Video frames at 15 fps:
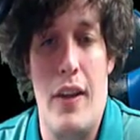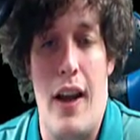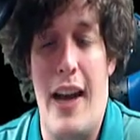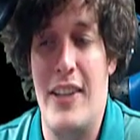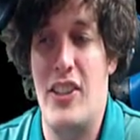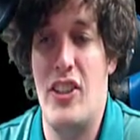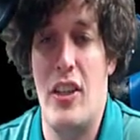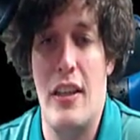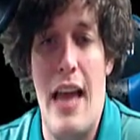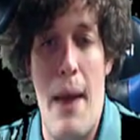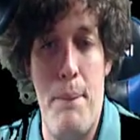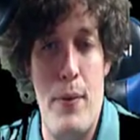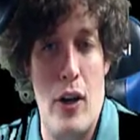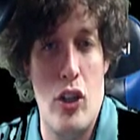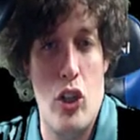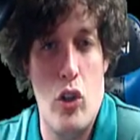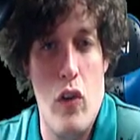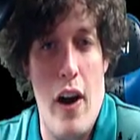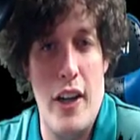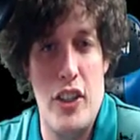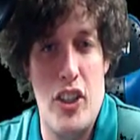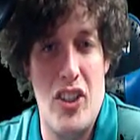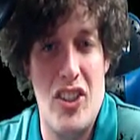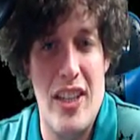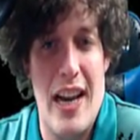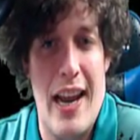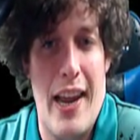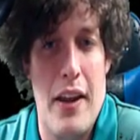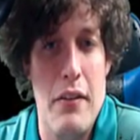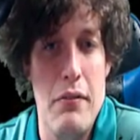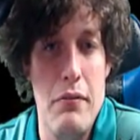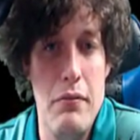I slap your crush, silly!